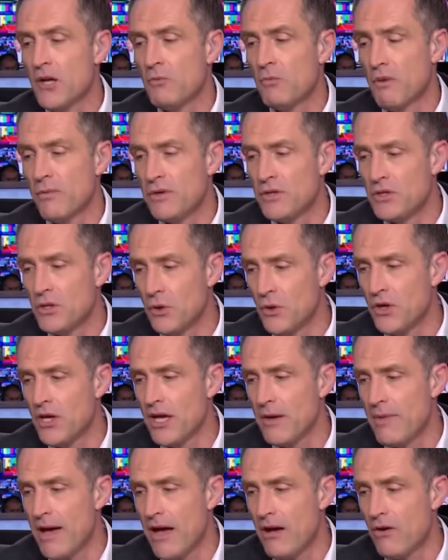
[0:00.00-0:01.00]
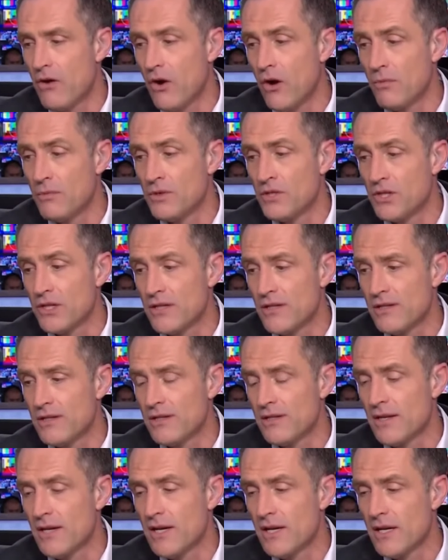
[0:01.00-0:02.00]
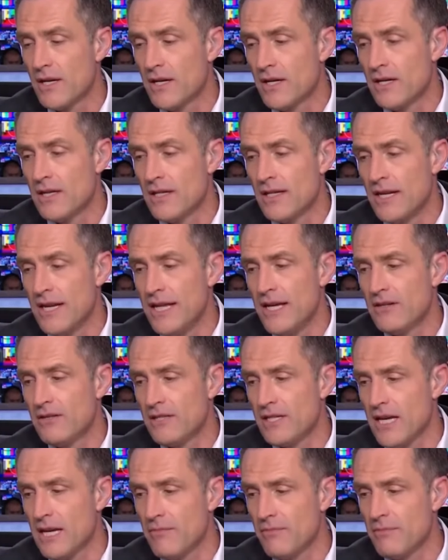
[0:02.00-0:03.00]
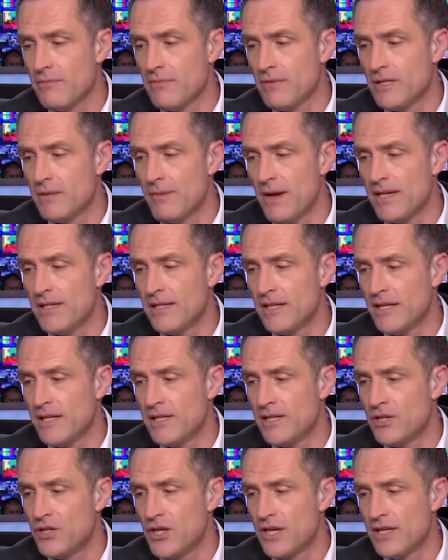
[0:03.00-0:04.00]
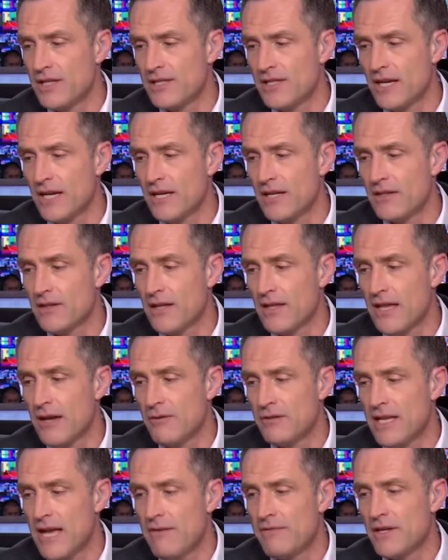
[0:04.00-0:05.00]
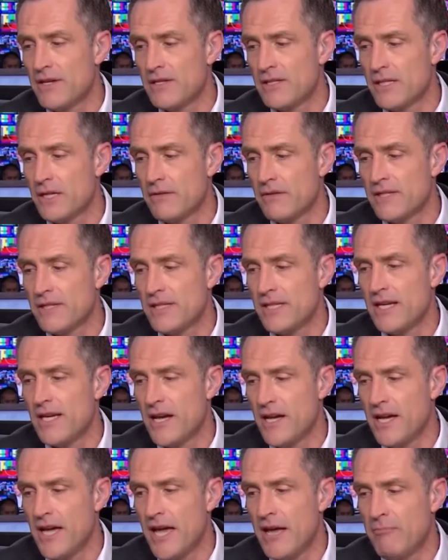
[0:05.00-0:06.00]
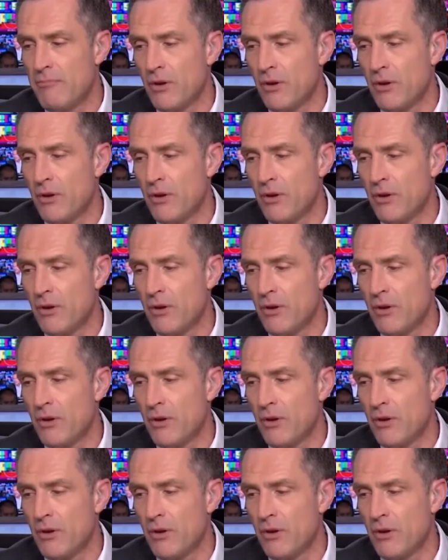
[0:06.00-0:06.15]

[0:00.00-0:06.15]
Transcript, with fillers: When we're talking about options, the legal team is basically suggesting that there was evidence of a CIA